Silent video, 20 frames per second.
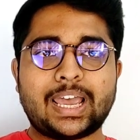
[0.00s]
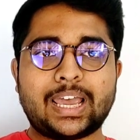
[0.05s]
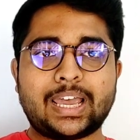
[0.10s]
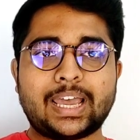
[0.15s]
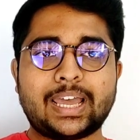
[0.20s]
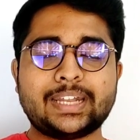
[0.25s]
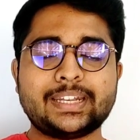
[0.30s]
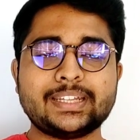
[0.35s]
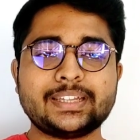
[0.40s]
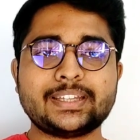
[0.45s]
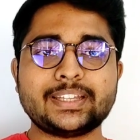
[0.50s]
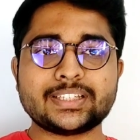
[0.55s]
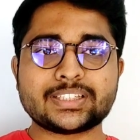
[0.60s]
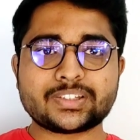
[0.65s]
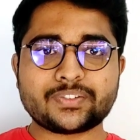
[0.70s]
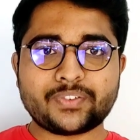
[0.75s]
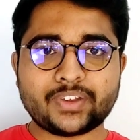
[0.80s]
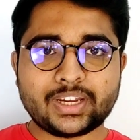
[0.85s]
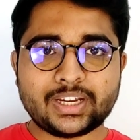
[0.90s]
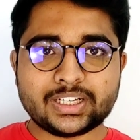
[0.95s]
and in
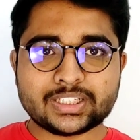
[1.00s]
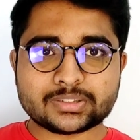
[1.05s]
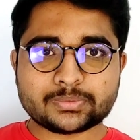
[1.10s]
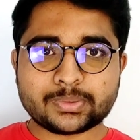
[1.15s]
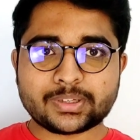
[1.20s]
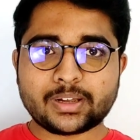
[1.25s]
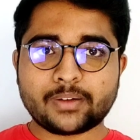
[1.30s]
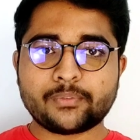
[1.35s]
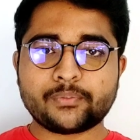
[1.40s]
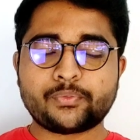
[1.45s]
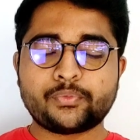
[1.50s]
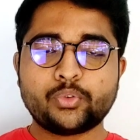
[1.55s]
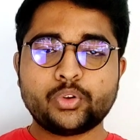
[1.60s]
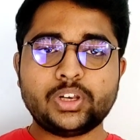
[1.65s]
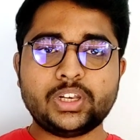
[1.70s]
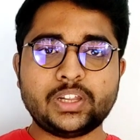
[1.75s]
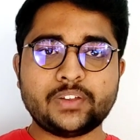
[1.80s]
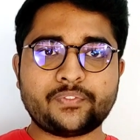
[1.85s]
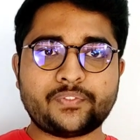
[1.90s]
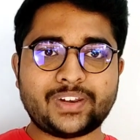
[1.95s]
this way it's become
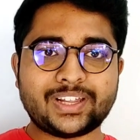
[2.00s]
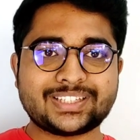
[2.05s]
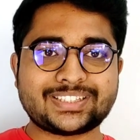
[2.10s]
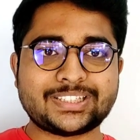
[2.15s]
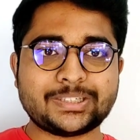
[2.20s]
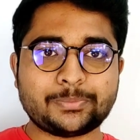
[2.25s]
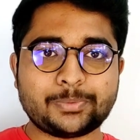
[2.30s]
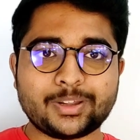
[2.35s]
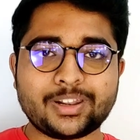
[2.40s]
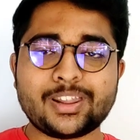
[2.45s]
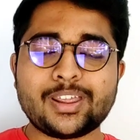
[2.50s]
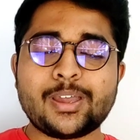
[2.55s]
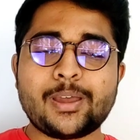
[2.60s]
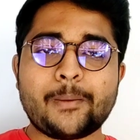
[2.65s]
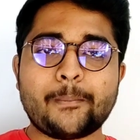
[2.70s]
fully flexible.